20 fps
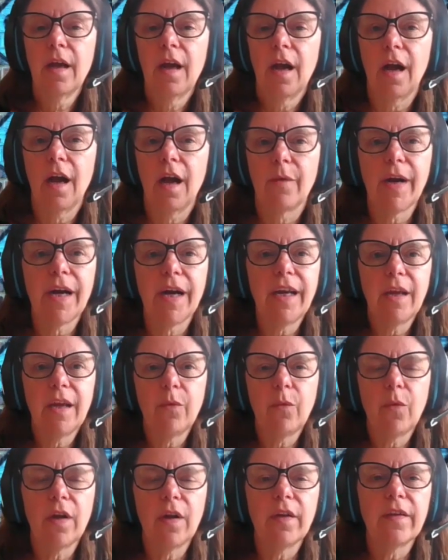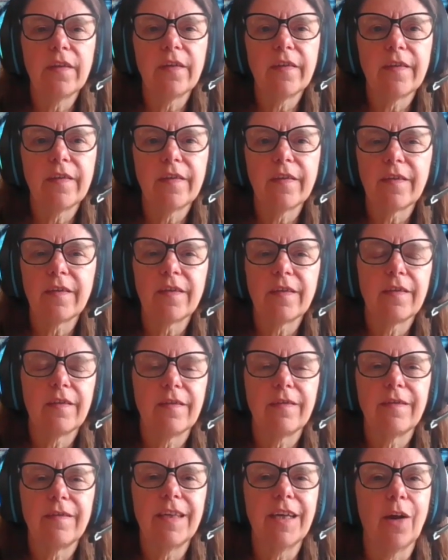Right? It was,
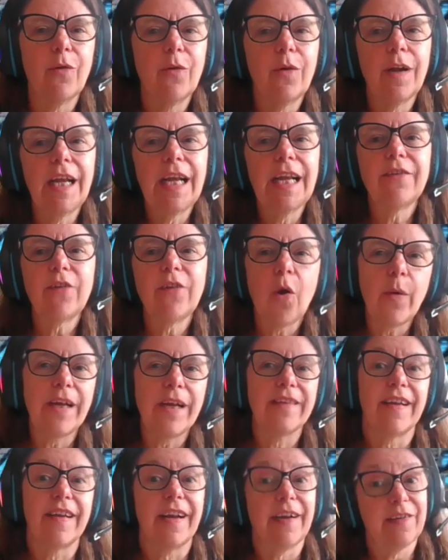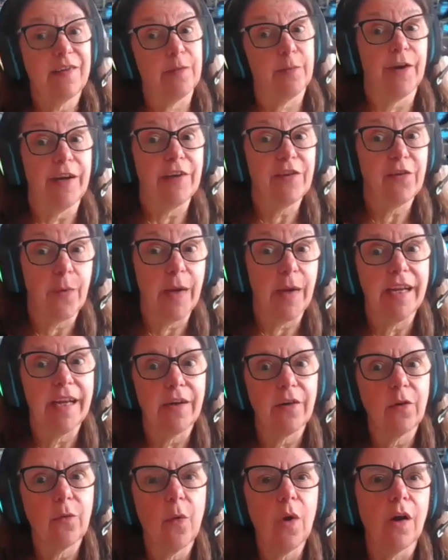it's always an expressway
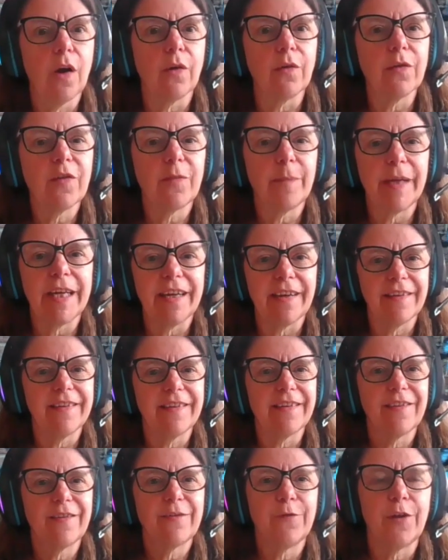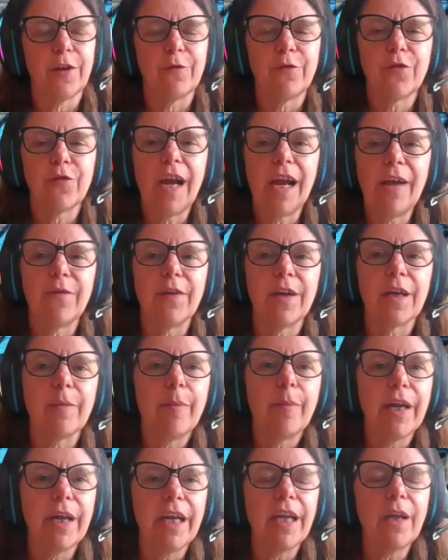in quotes because it's full of traffic,
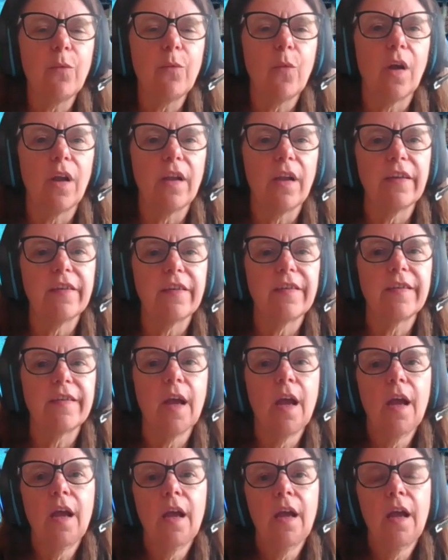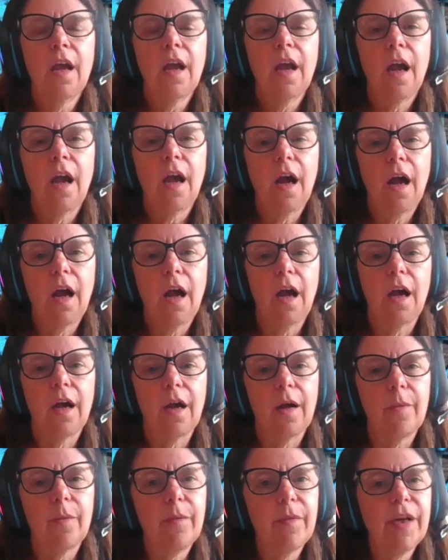but it was
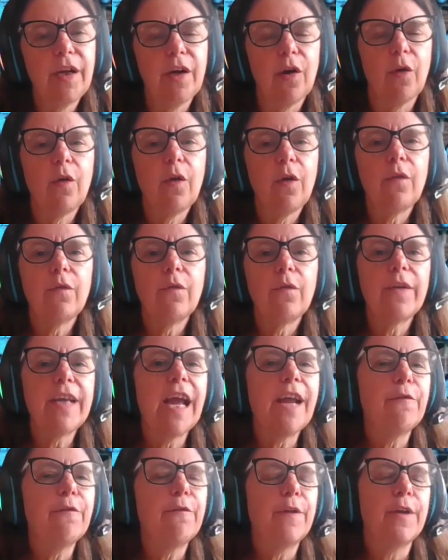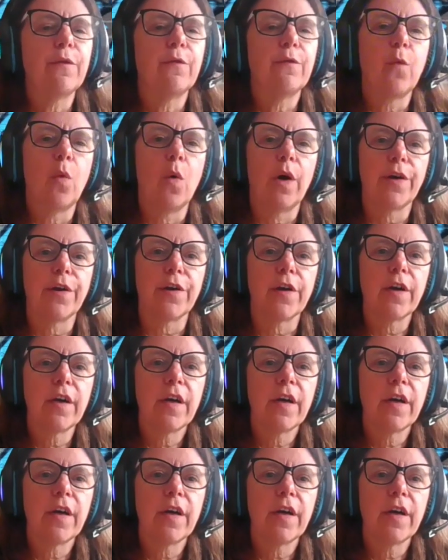10 feet of water.